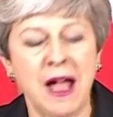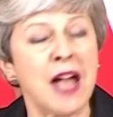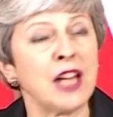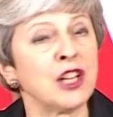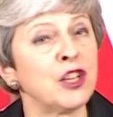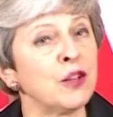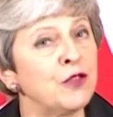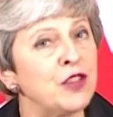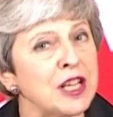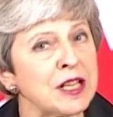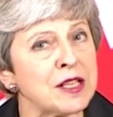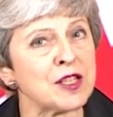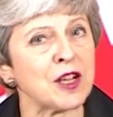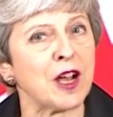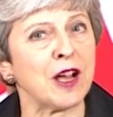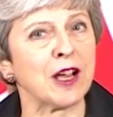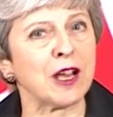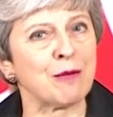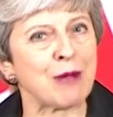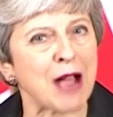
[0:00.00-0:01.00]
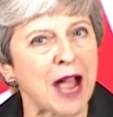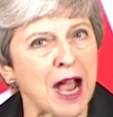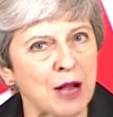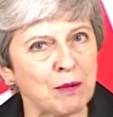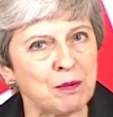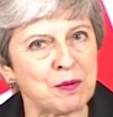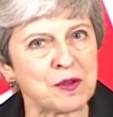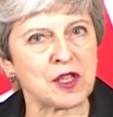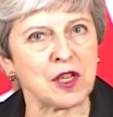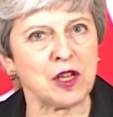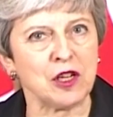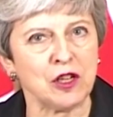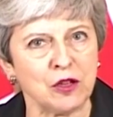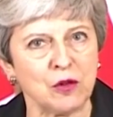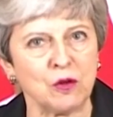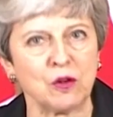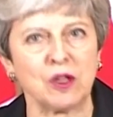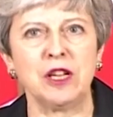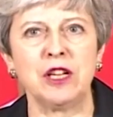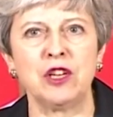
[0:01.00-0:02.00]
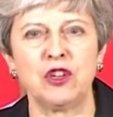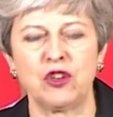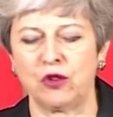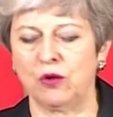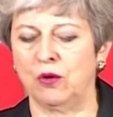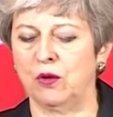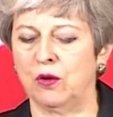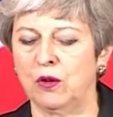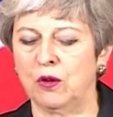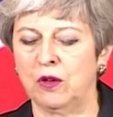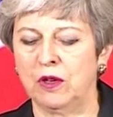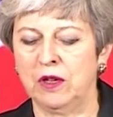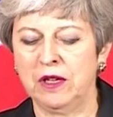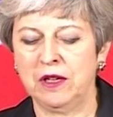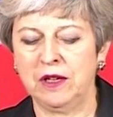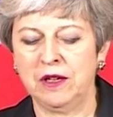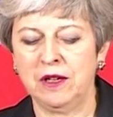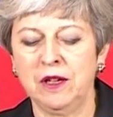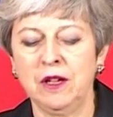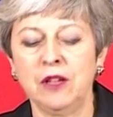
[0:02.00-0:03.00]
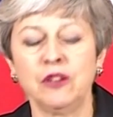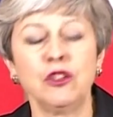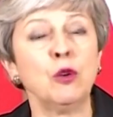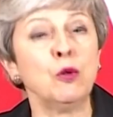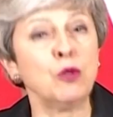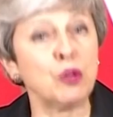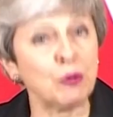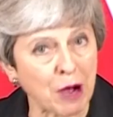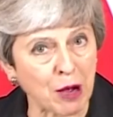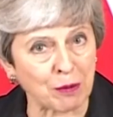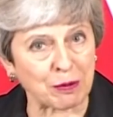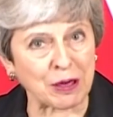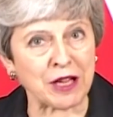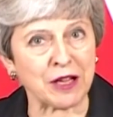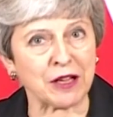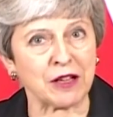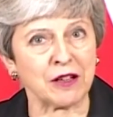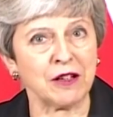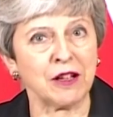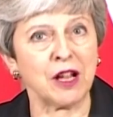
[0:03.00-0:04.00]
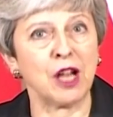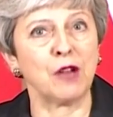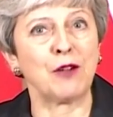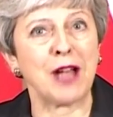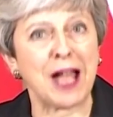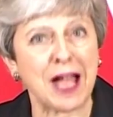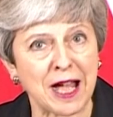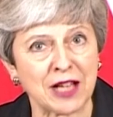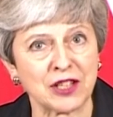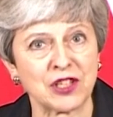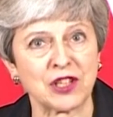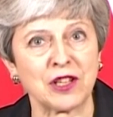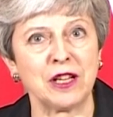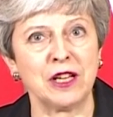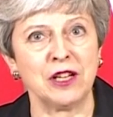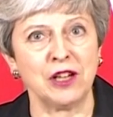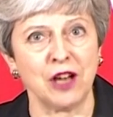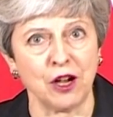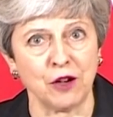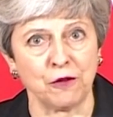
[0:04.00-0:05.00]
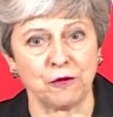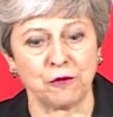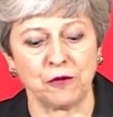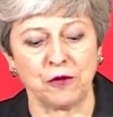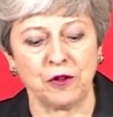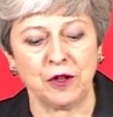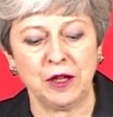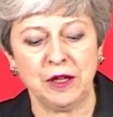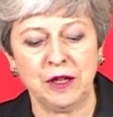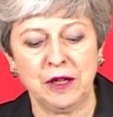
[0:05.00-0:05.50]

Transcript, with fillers: And of this, I am absolutely sure you, the public, have had enough.